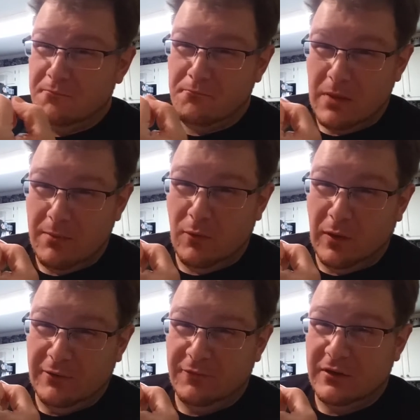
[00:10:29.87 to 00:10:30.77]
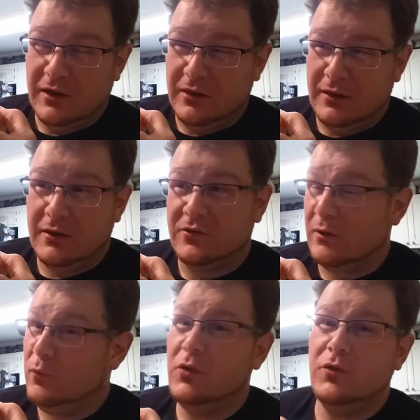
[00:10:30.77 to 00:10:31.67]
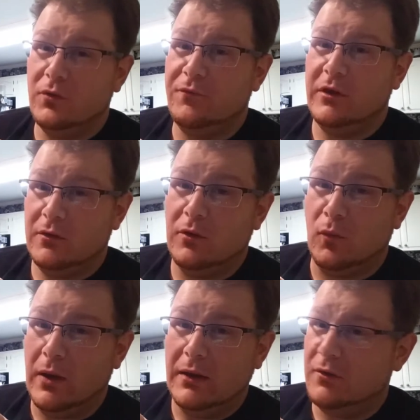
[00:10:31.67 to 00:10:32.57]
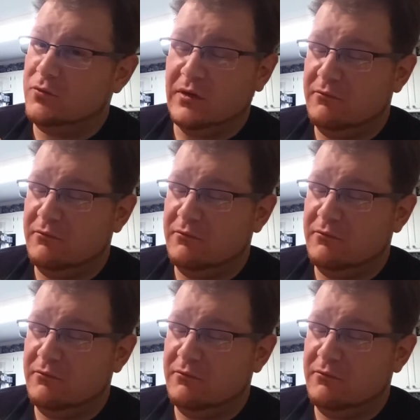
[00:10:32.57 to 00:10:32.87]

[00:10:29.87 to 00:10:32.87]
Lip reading: maybe white fatale, because I will do a video on a white ghost,